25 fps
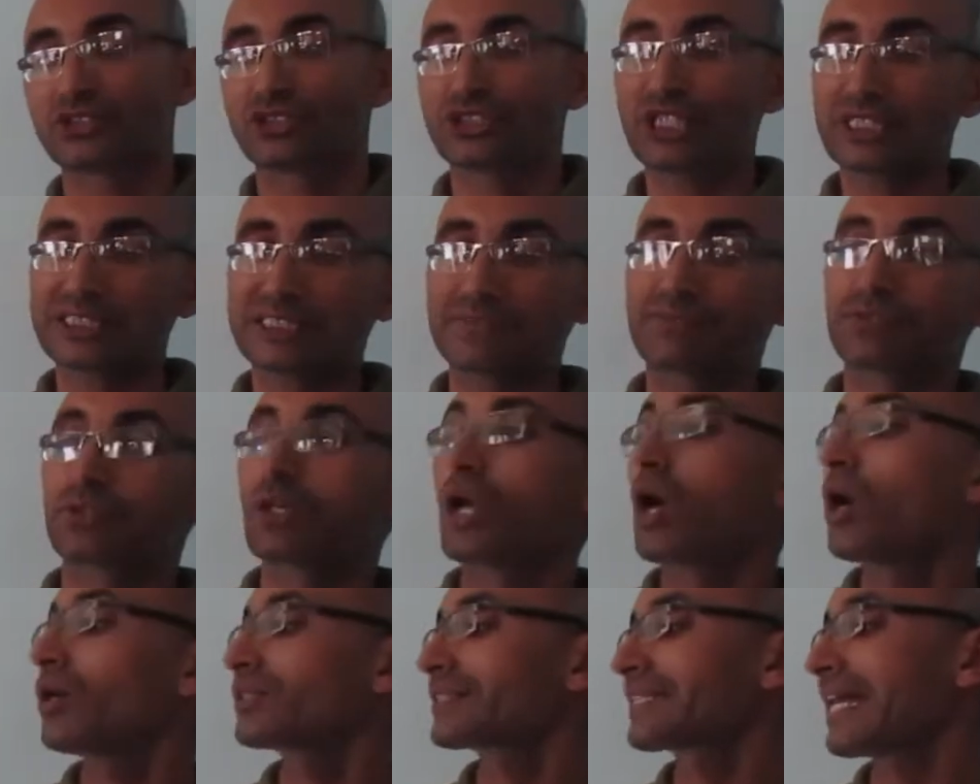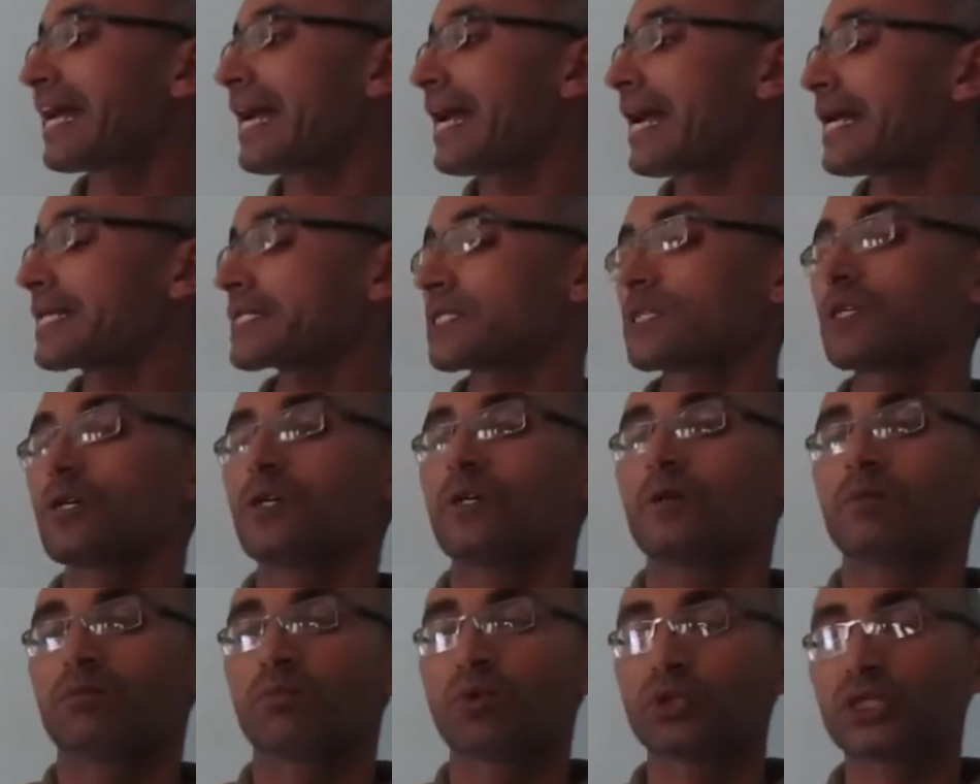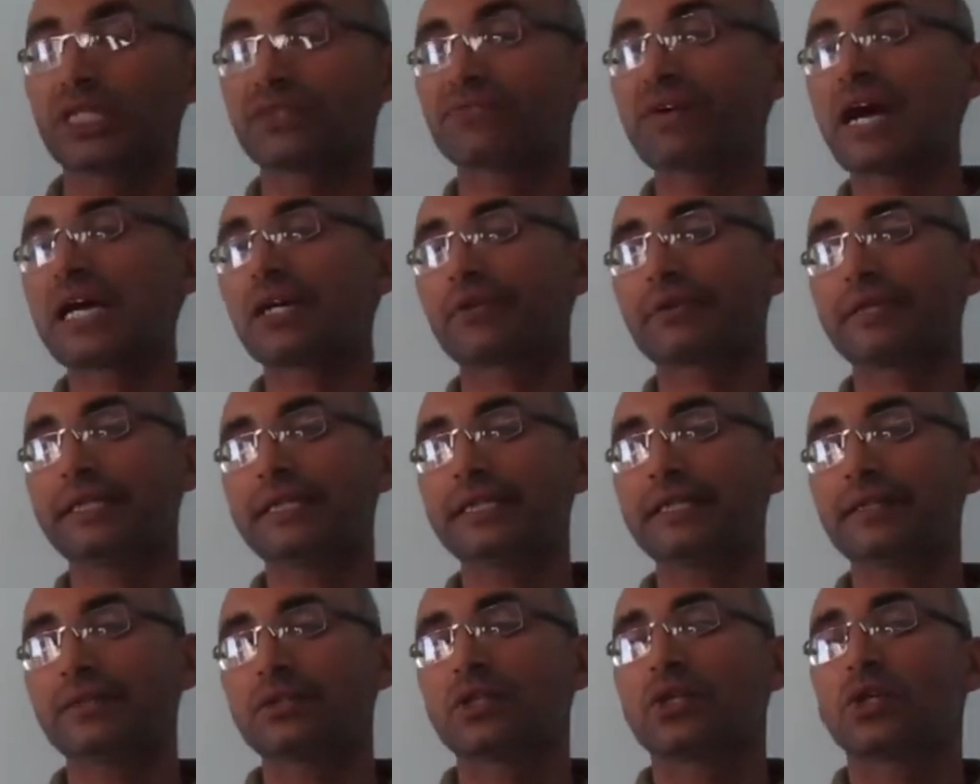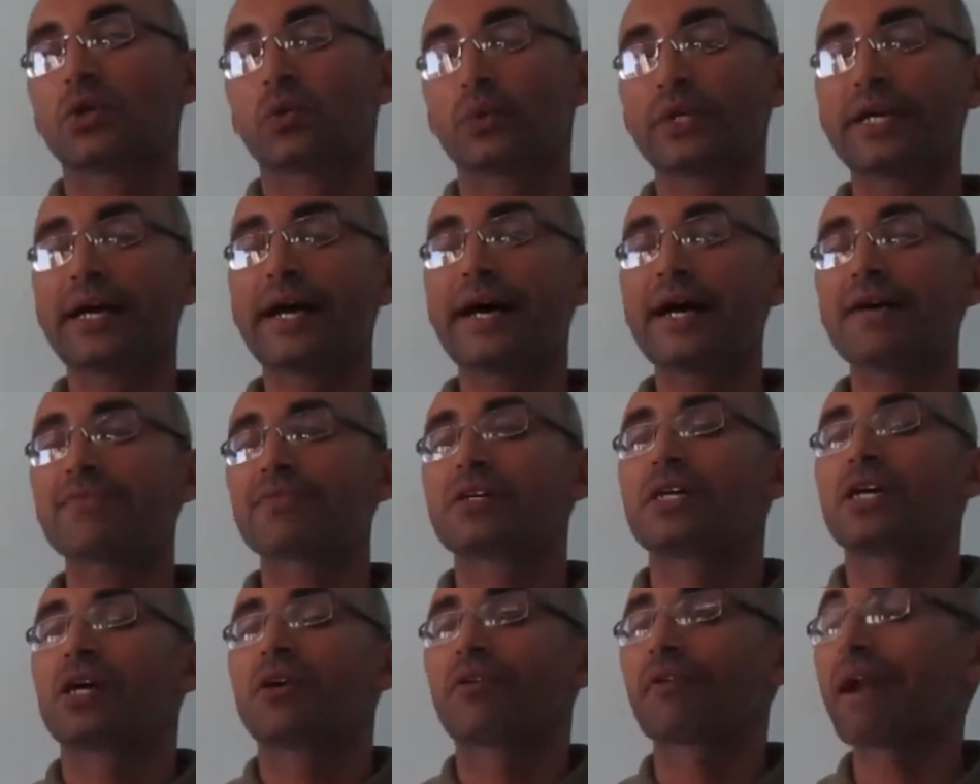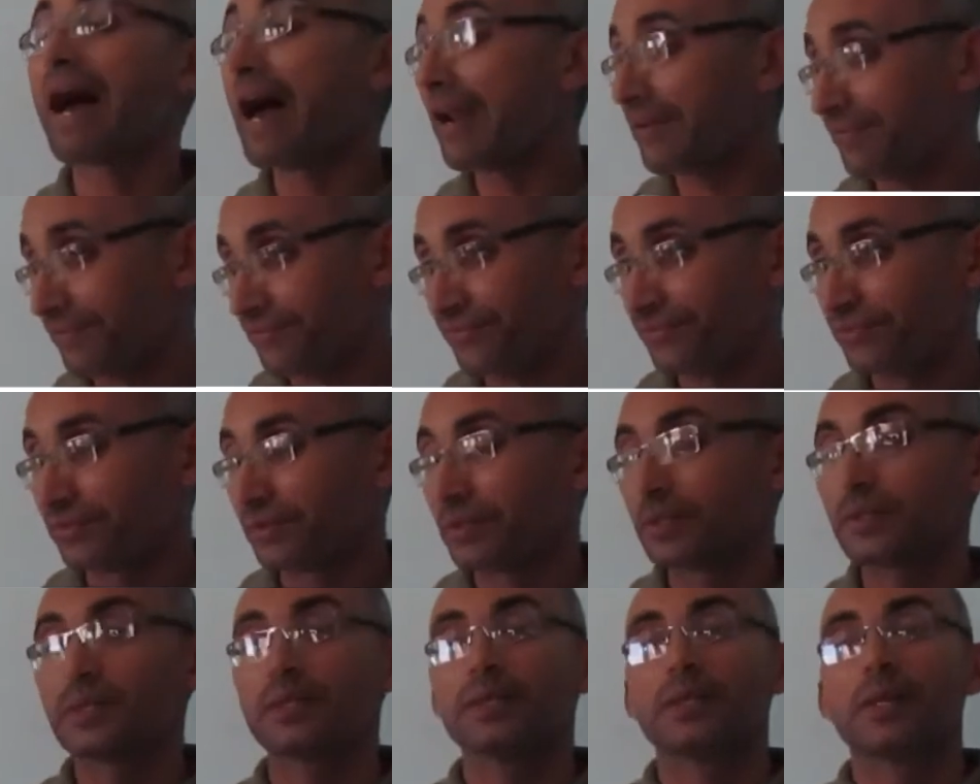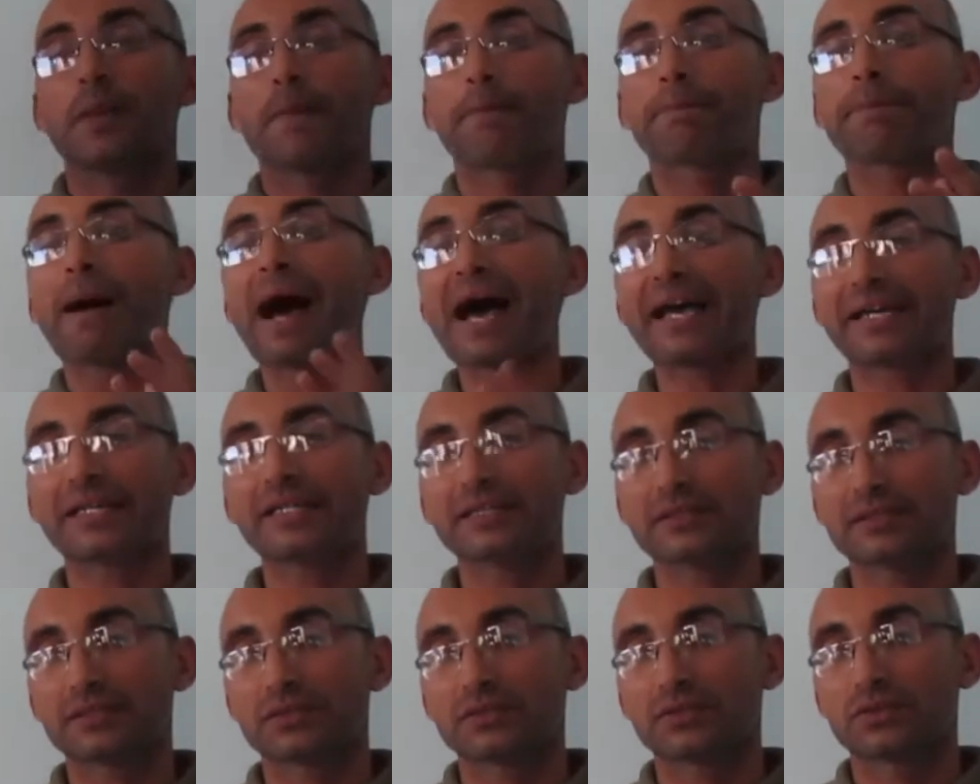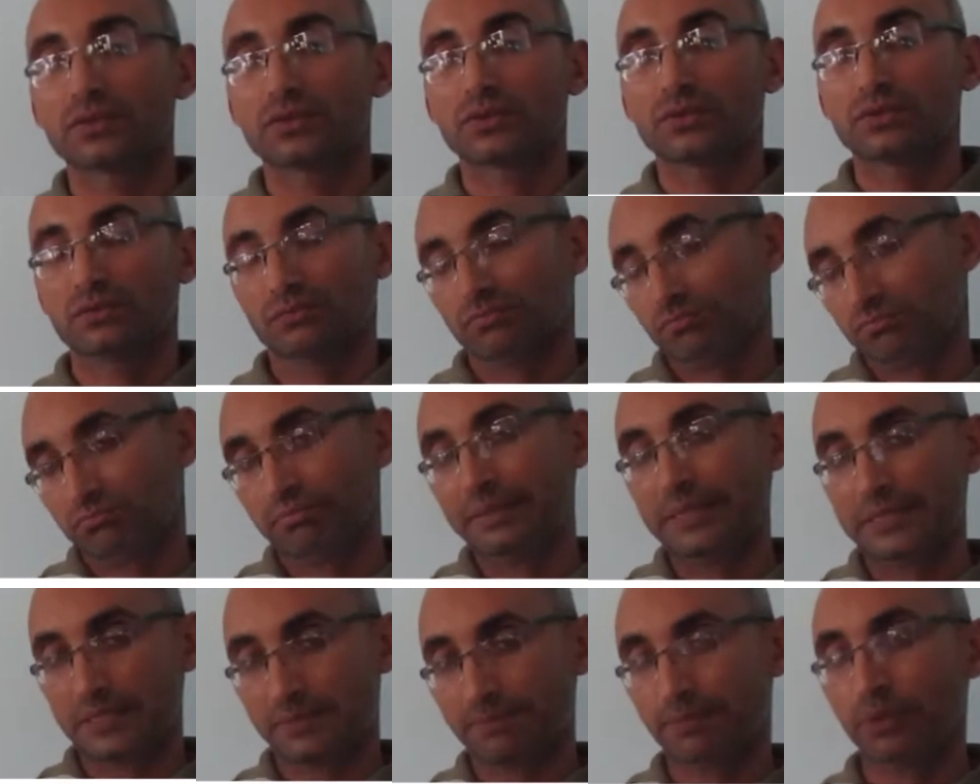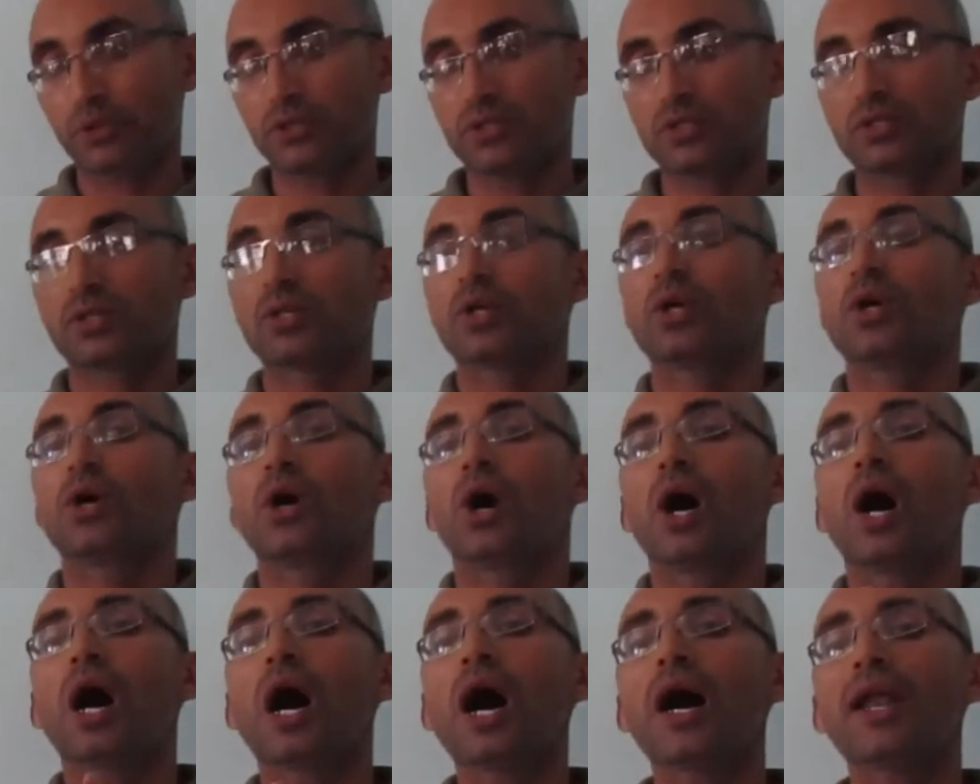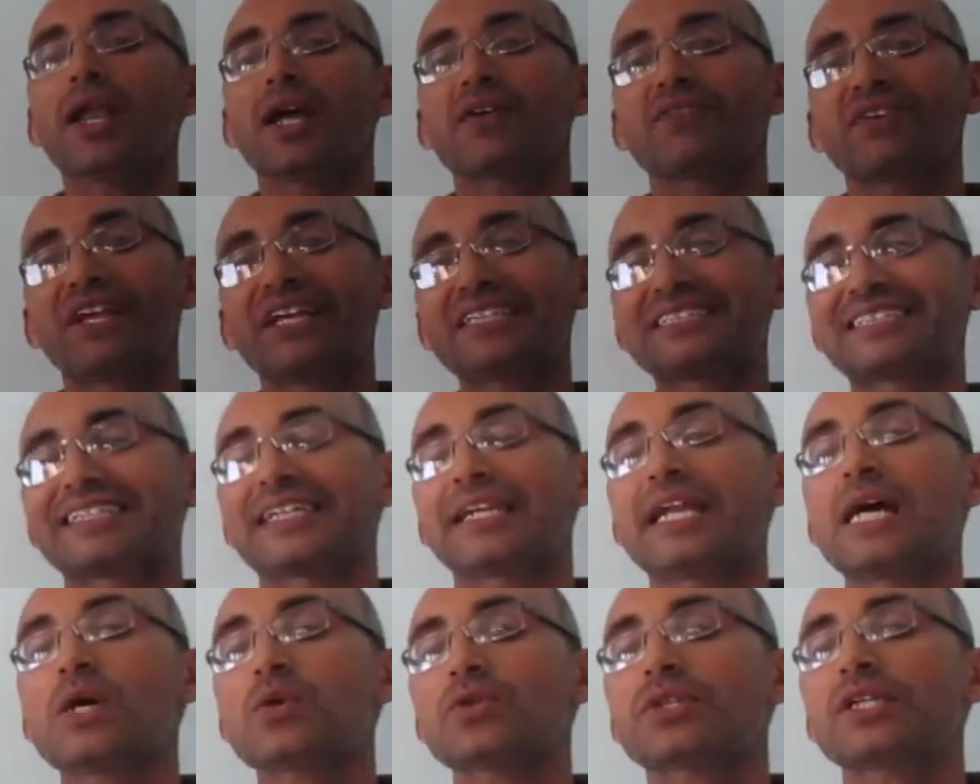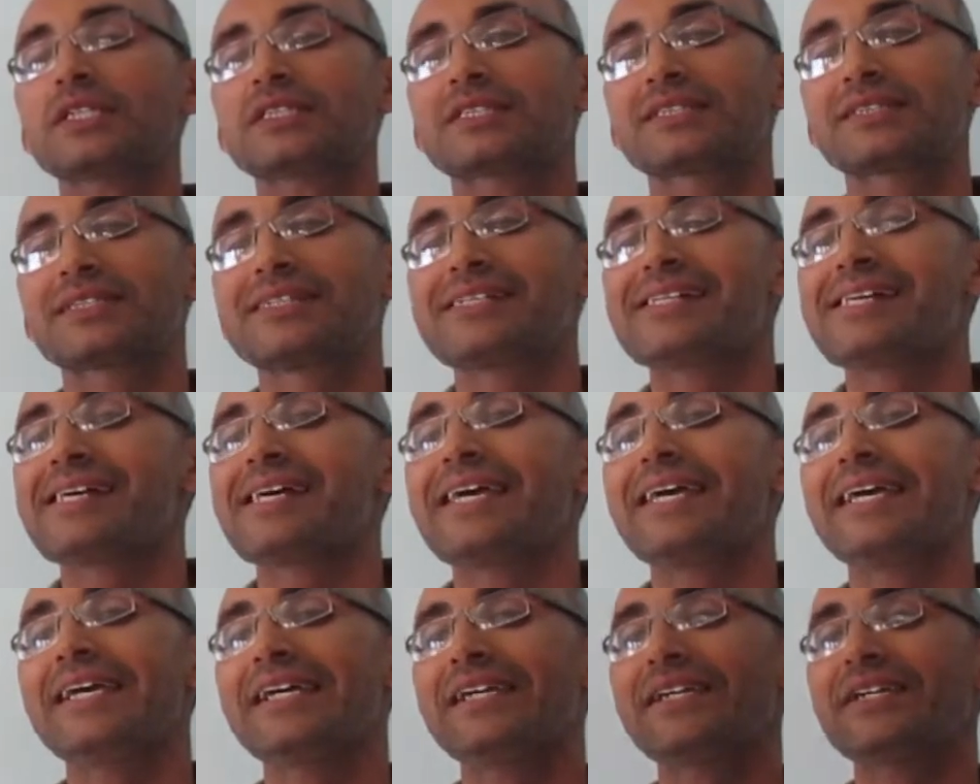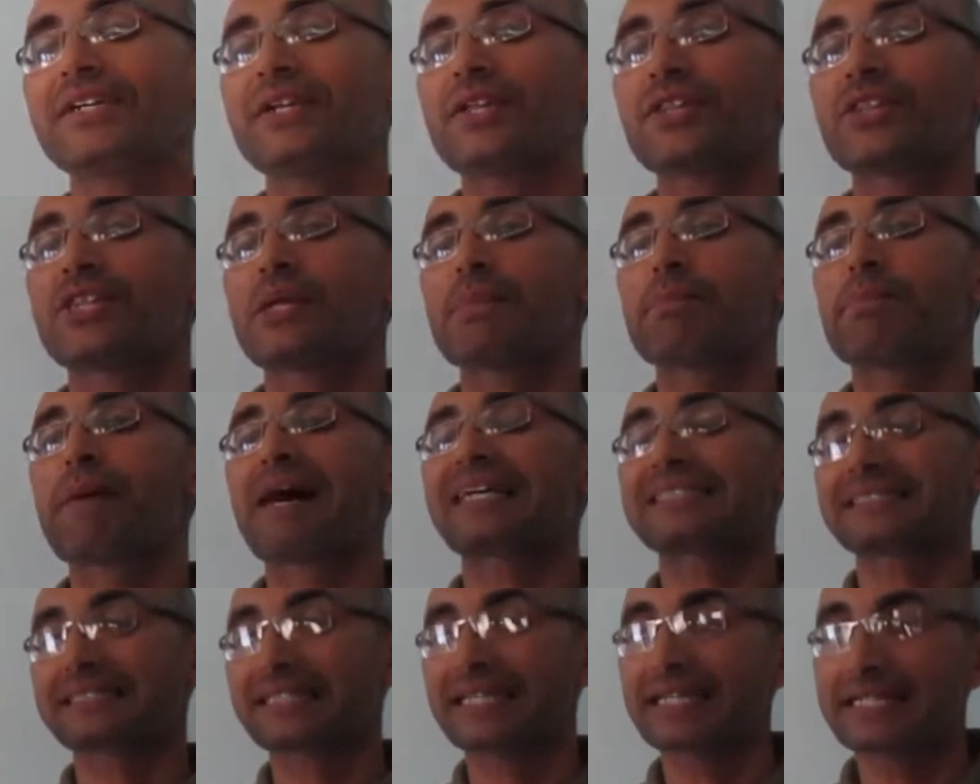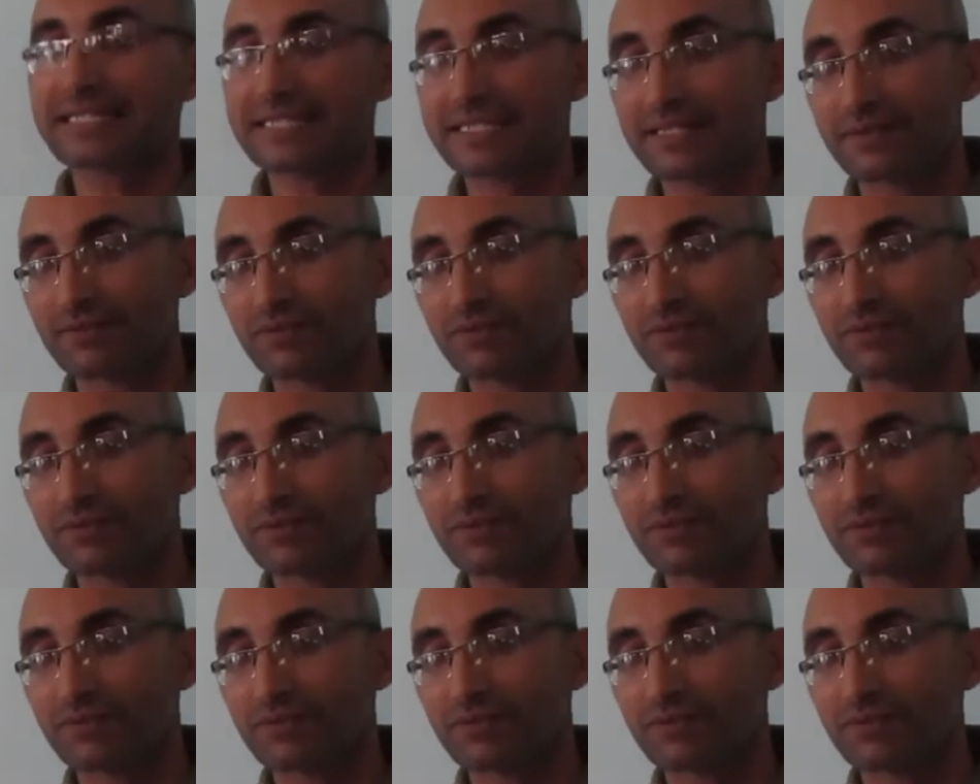Adjective clause as modifier. Here we have Ralph piled, means put, all of his clothes in the basket